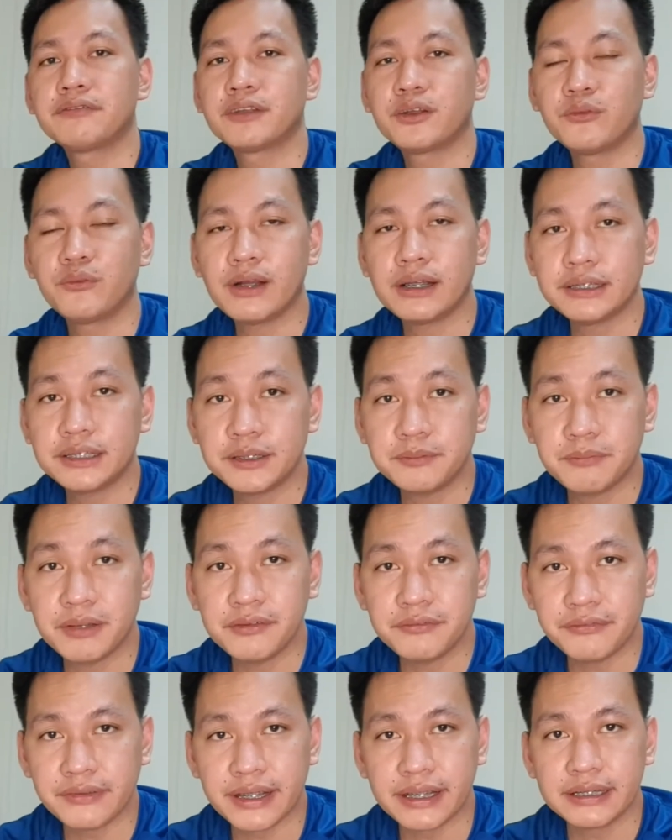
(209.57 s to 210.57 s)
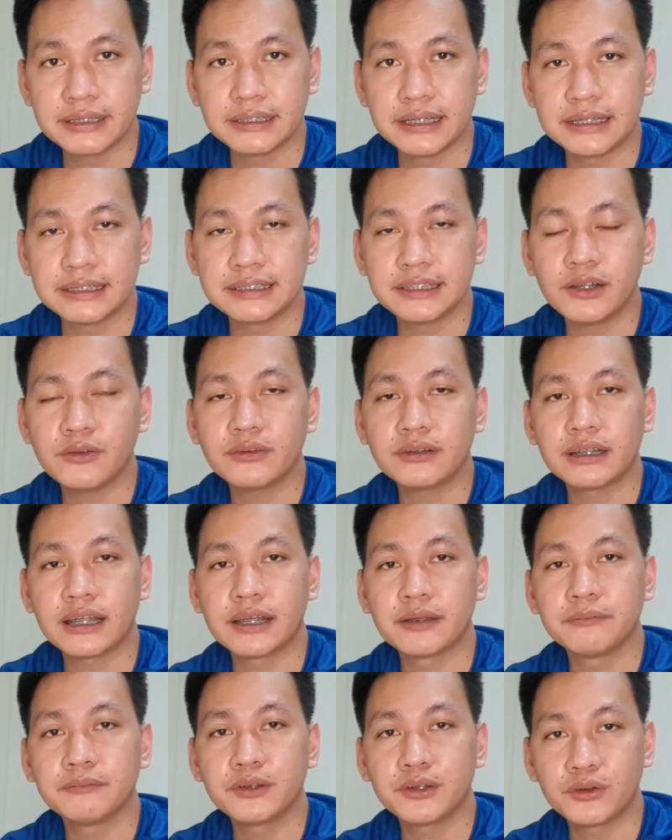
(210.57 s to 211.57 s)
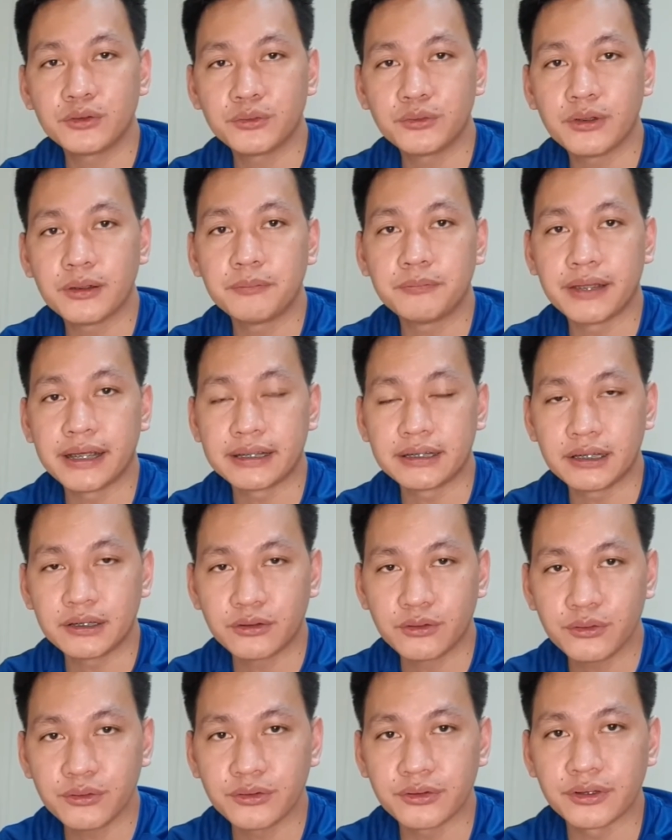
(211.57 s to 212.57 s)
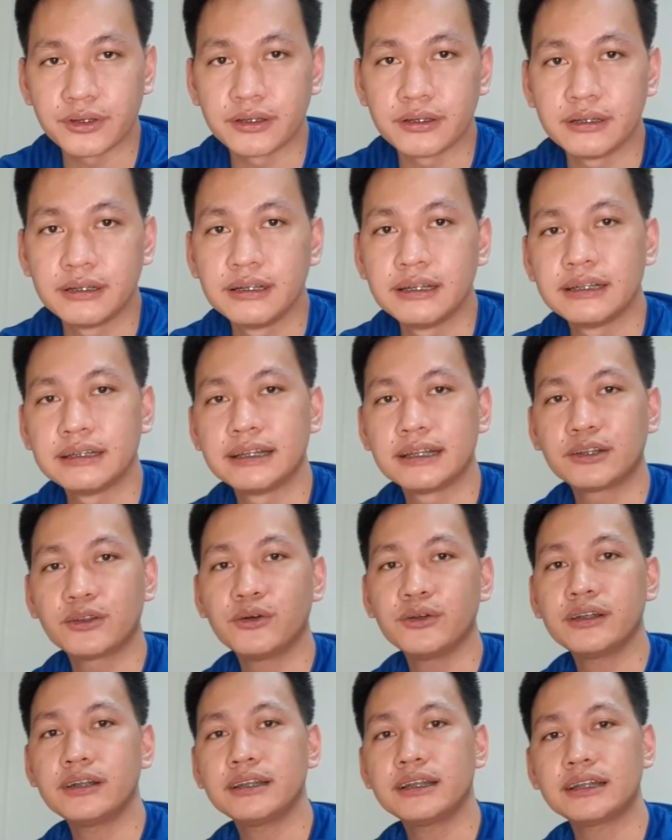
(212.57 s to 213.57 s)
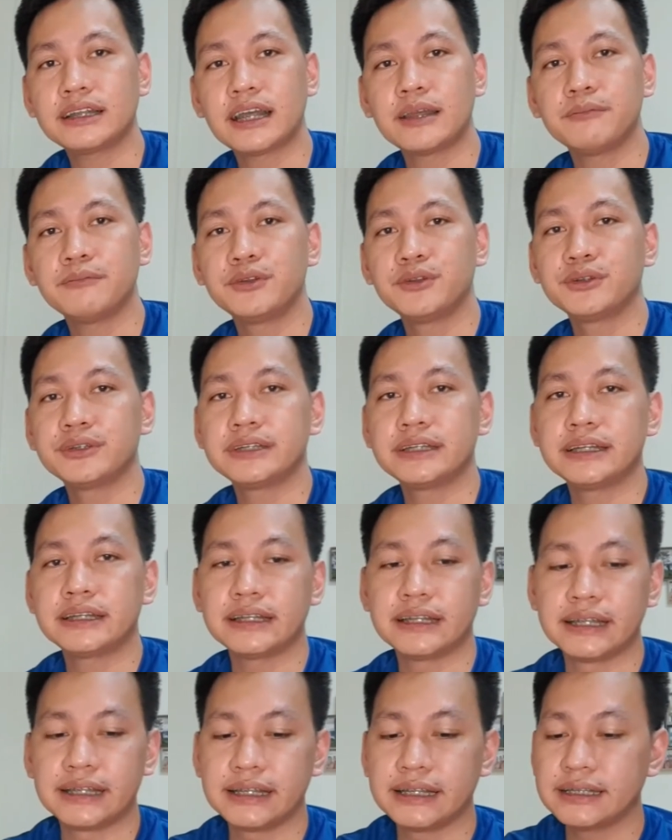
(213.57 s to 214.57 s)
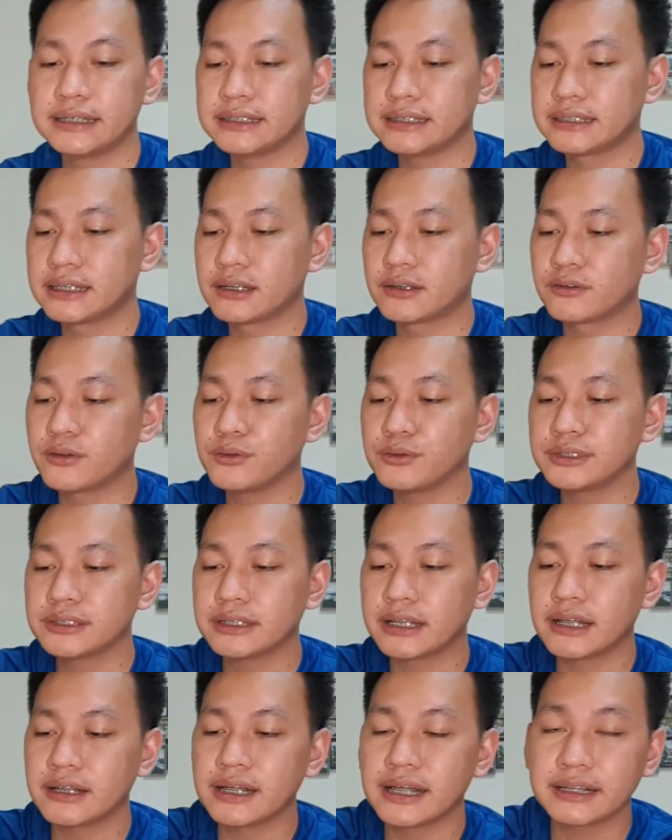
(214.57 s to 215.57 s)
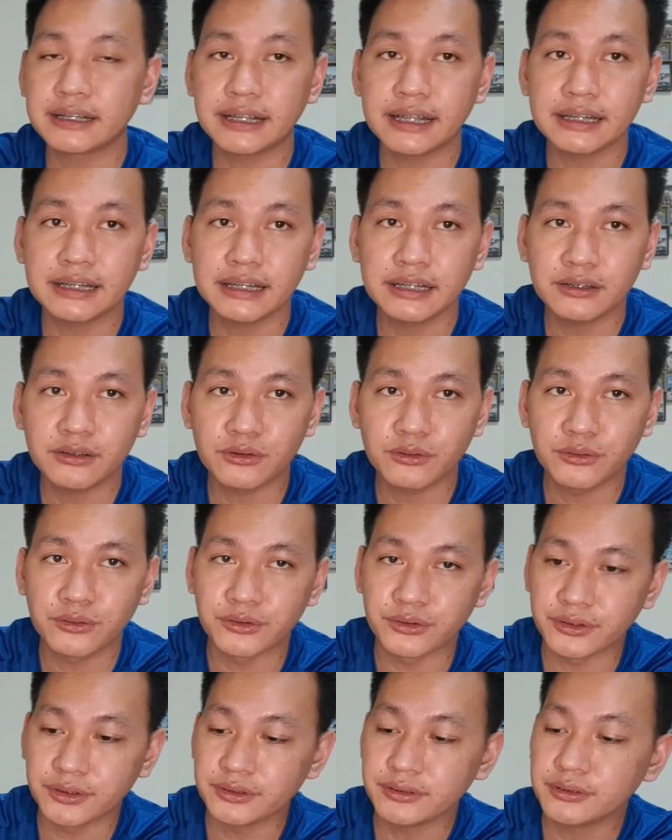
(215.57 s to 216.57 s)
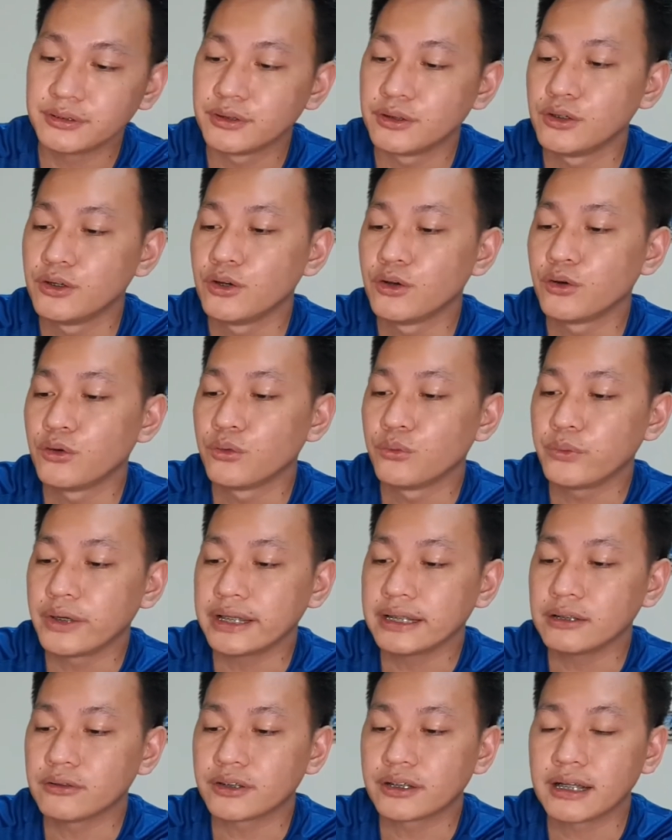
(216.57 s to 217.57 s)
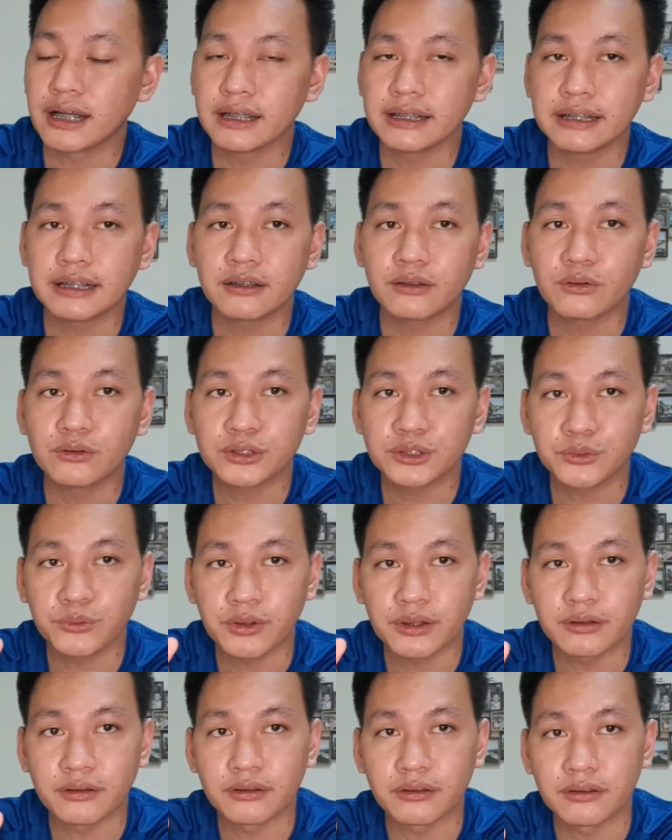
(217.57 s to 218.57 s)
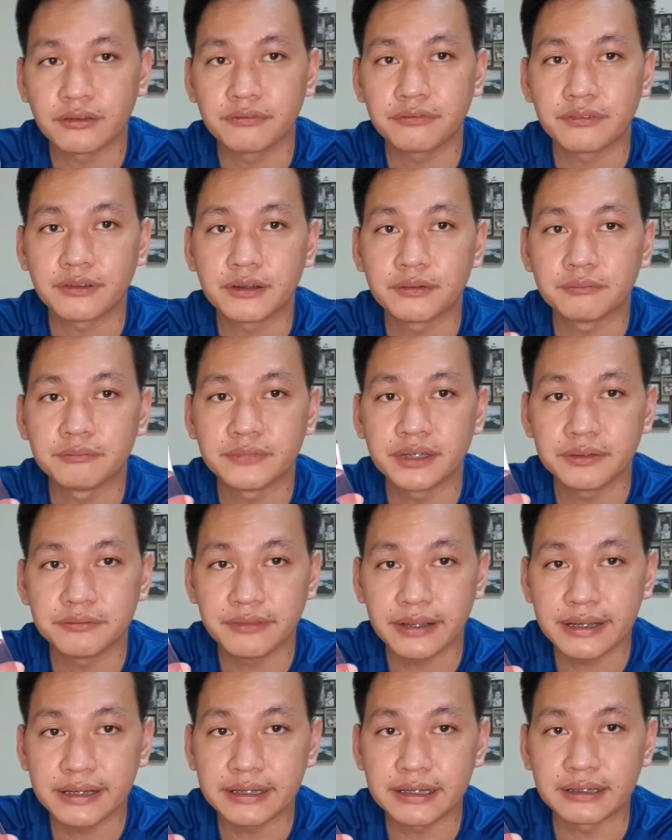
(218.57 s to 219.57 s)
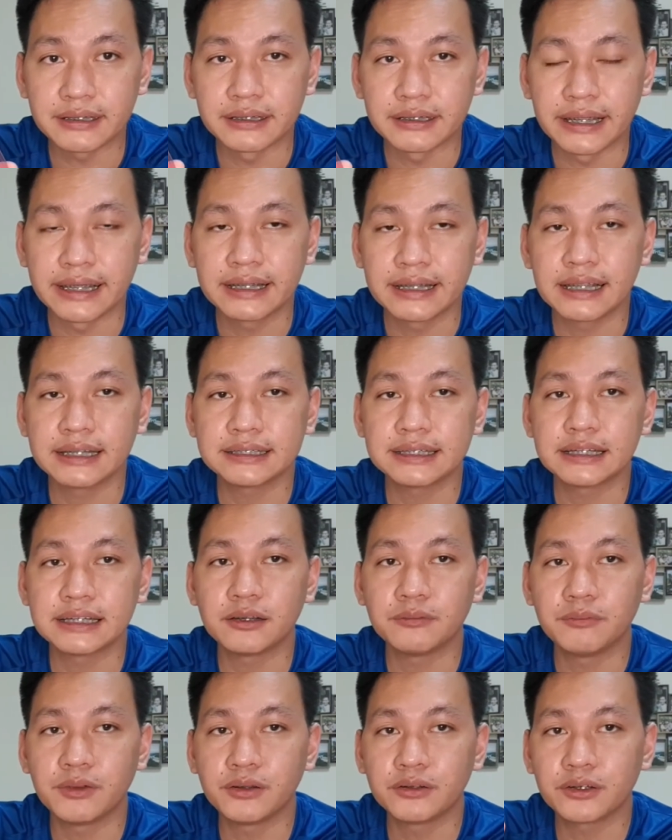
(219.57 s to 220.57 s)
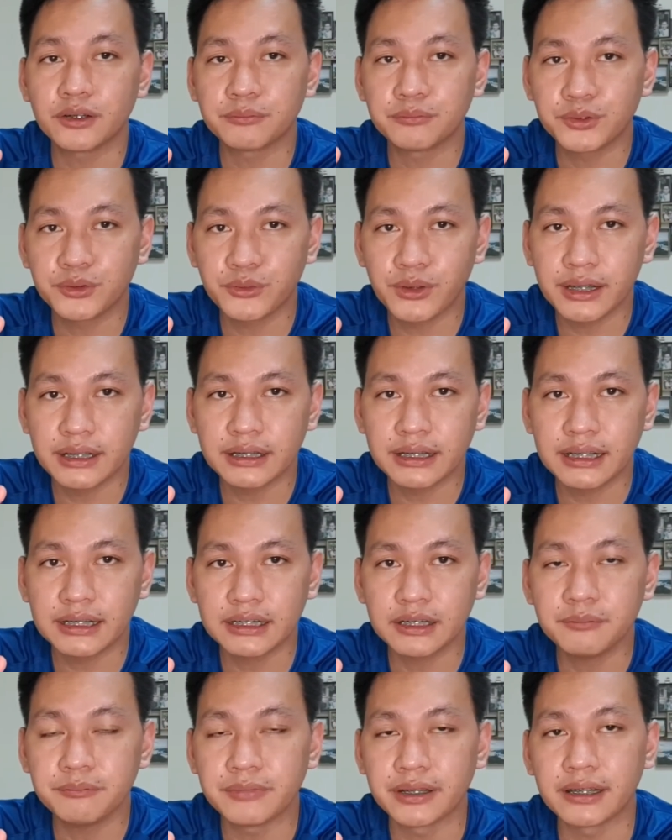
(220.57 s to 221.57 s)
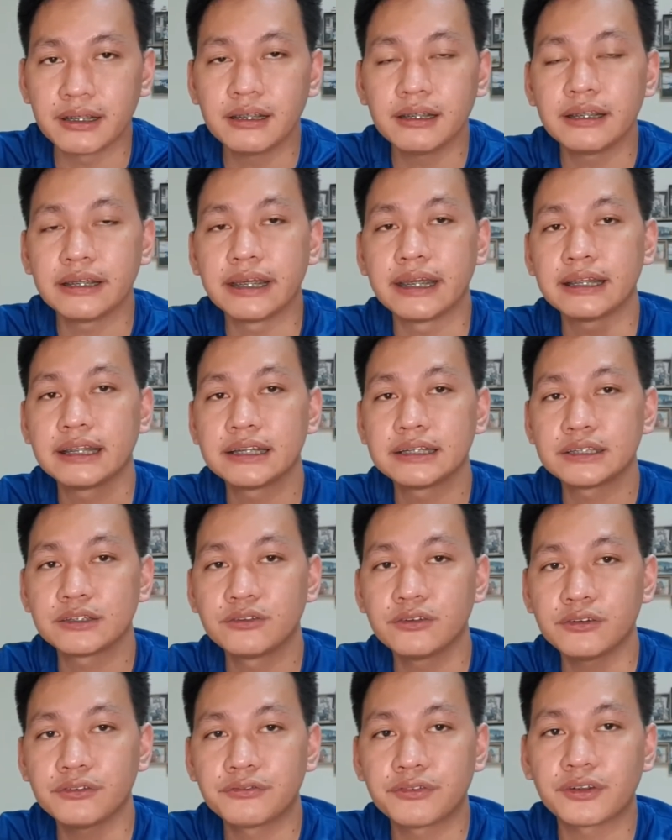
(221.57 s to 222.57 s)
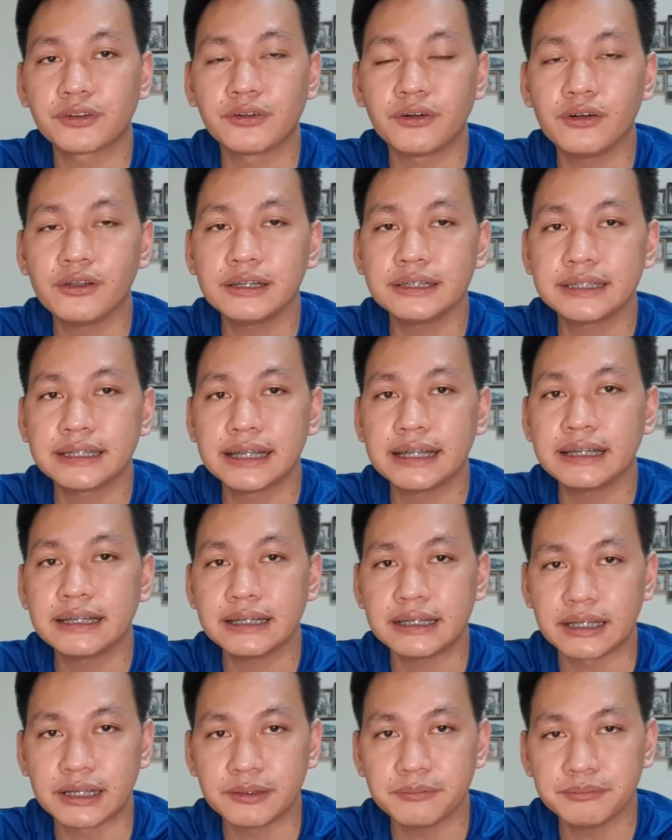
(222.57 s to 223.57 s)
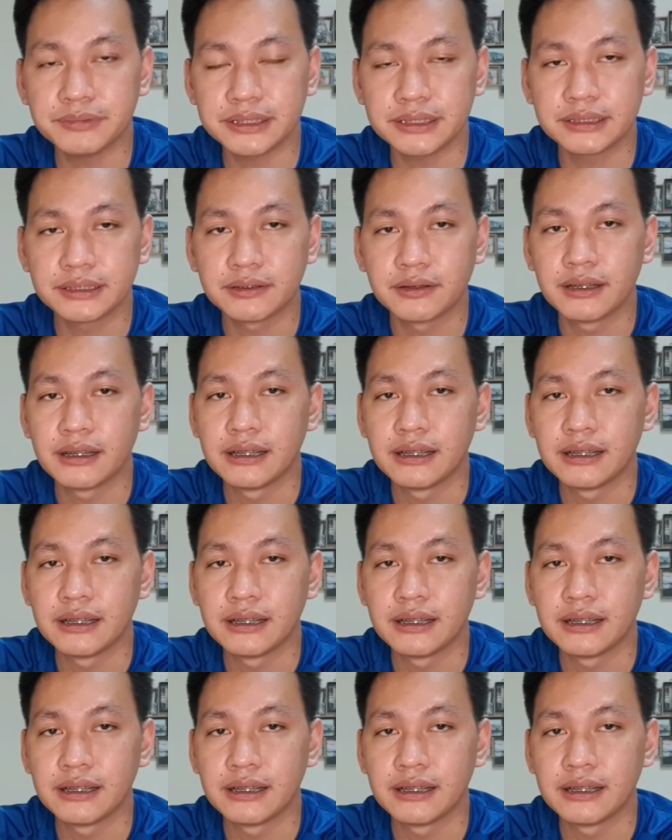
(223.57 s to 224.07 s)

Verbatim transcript: after washing my face, it's now time to apply the toner. The toner that I'm using is the Rose Care Hydrating Toner with organic rose water from Nivea. It has an amount of two hundred milliliters. It is good for all skin types,